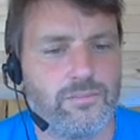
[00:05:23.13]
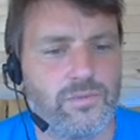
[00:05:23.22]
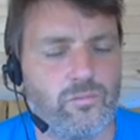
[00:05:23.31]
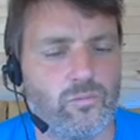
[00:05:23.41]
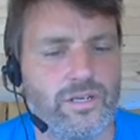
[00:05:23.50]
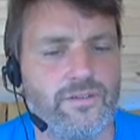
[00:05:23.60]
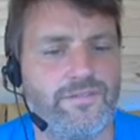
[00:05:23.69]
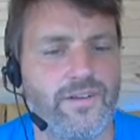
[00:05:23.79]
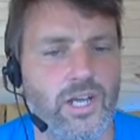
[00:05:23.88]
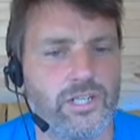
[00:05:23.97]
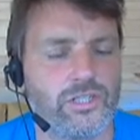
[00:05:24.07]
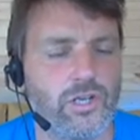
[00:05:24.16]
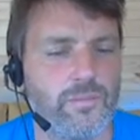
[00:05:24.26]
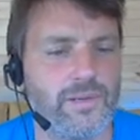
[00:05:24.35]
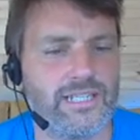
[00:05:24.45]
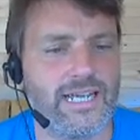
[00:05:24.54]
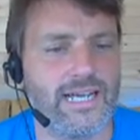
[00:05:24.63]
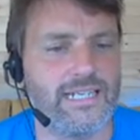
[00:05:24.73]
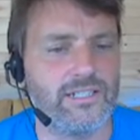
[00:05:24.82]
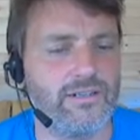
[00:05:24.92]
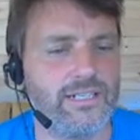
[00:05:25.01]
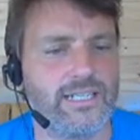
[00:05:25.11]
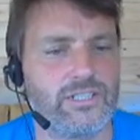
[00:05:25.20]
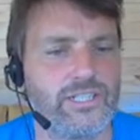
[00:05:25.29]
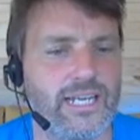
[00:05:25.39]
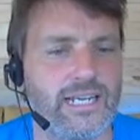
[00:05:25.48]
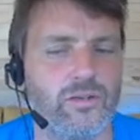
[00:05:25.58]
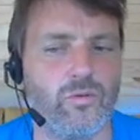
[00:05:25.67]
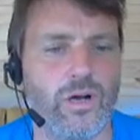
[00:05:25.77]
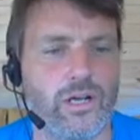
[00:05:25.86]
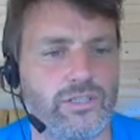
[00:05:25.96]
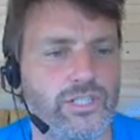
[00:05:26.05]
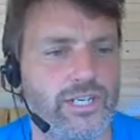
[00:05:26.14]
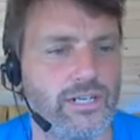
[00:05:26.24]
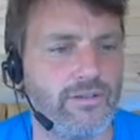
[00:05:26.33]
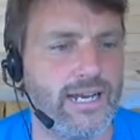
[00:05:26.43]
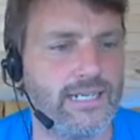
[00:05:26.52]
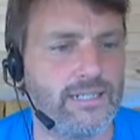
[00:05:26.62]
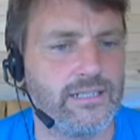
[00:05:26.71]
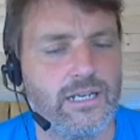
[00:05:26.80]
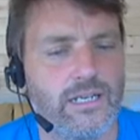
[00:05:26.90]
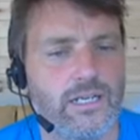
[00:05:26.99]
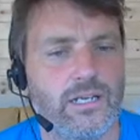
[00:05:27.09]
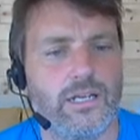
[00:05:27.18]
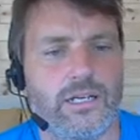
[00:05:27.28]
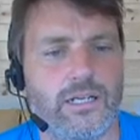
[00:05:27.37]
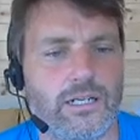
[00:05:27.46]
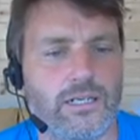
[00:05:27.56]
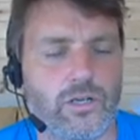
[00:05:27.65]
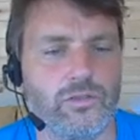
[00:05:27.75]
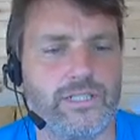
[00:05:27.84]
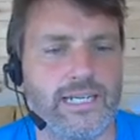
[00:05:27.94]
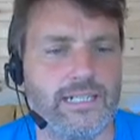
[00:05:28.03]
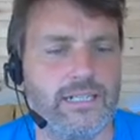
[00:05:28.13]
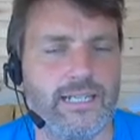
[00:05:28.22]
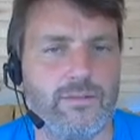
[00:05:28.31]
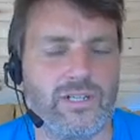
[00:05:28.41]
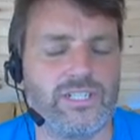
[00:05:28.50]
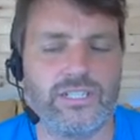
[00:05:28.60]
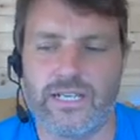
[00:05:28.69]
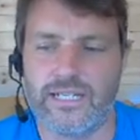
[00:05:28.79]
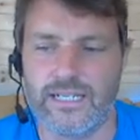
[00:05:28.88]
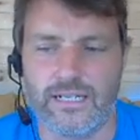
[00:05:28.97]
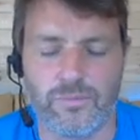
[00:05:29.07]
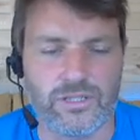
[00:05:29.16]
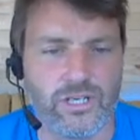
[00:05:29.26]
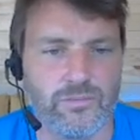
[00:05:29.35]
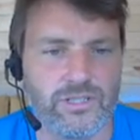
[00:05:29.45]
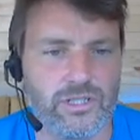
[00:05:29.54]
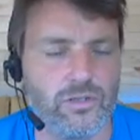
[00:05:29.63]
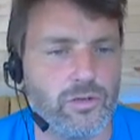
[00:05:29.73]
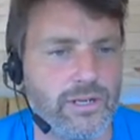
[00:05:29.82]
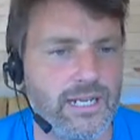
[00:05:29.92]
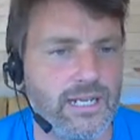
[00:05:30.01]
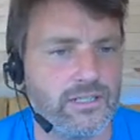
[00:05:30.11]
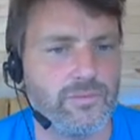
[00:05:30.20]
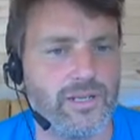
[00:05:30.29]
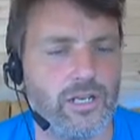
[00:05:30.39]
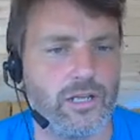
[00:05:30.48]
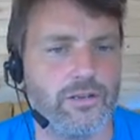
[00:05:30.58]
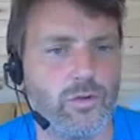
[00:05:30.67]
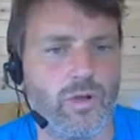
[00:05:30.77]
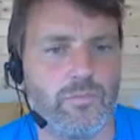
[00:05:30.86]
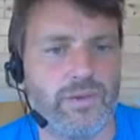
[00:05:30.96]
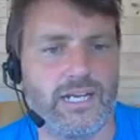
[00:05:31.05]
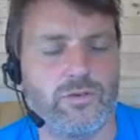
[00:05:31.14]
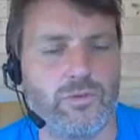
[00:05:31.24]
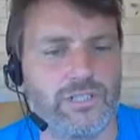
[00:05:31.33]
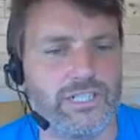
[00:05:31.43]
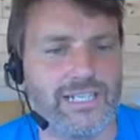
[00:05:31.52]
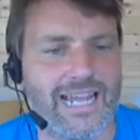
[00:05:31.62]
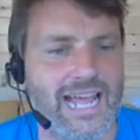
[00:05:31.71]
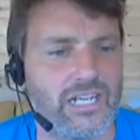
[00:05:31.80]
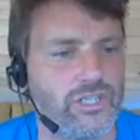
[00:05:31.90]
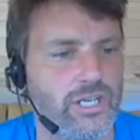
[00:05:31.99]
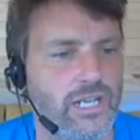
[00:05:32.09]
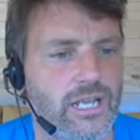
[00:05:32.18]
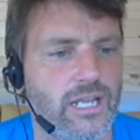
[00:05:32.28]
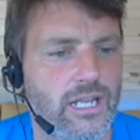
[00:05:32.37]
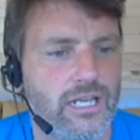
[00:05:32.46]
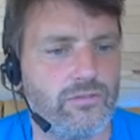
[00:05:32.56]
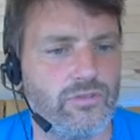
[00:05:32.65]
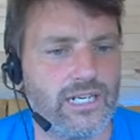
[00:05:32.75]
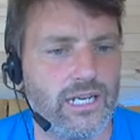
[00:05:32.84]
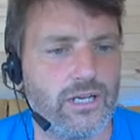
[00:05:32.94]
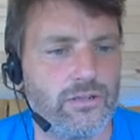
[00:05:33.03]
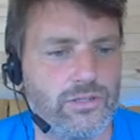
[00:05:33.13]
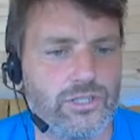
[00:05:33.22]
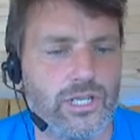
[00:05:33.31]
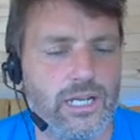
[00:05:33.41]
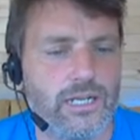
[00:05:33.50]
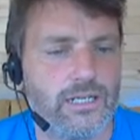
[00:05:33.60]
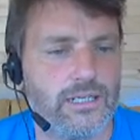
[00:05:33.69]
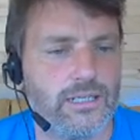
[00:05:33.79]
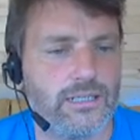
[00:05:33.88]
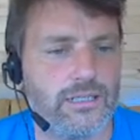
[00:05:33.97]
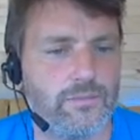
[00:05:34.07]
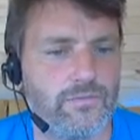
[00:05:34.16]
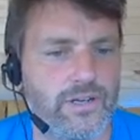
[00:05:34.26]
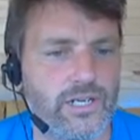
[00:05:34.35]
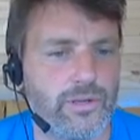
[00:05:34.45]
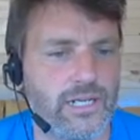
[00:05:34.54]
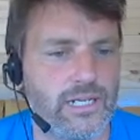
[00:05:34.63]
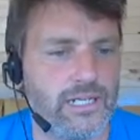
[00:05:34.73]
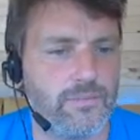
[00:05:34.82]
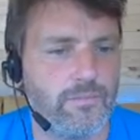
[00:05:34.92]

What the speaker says: When you first type in the data, it does take a little while to generate content, and then once it's done it a couple of times, it's a lot quicker. It's a bit like loading a web page. Once it's cached, it reloads very quickly.